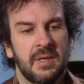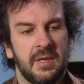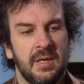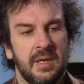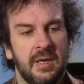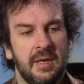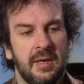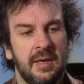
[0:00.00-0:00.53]

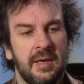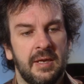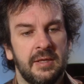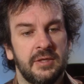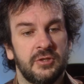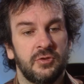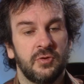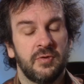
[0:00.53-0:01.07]

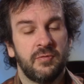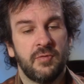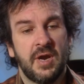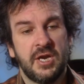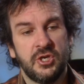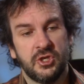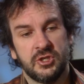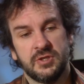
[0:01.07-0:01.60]
the sort of
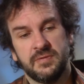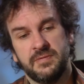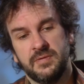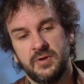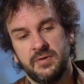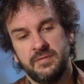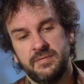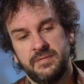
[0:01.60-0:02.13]
ranges
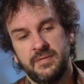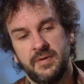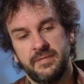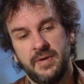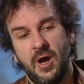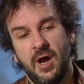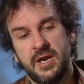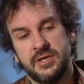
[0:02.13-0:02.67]

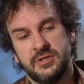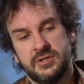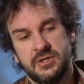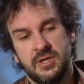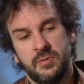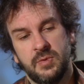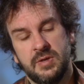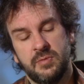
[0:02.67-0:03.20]
of heights
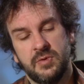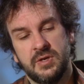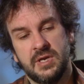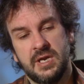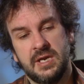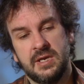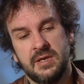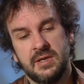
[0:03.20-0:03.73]
that we would
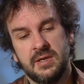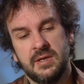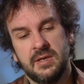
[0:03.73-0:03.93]
need.